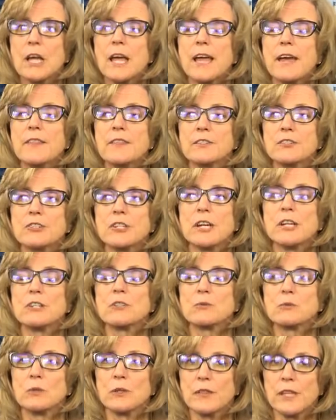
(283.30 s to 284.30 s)
and the
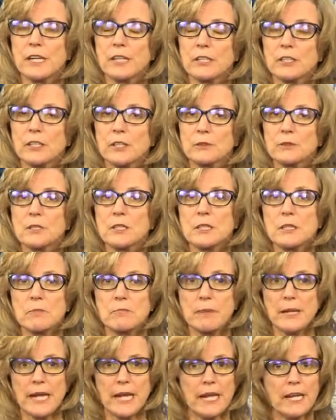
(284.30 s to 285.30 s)
judge will then go to the
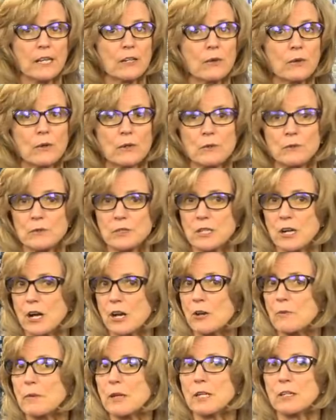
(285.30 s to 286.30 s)
bank or the
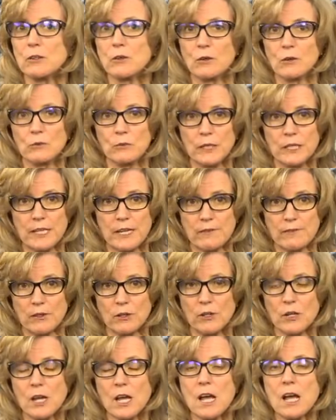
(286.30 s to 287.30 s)
retirement or
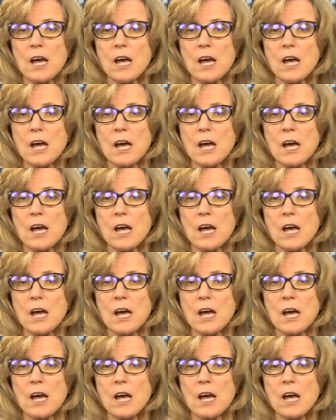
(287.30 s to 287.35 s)
whatever.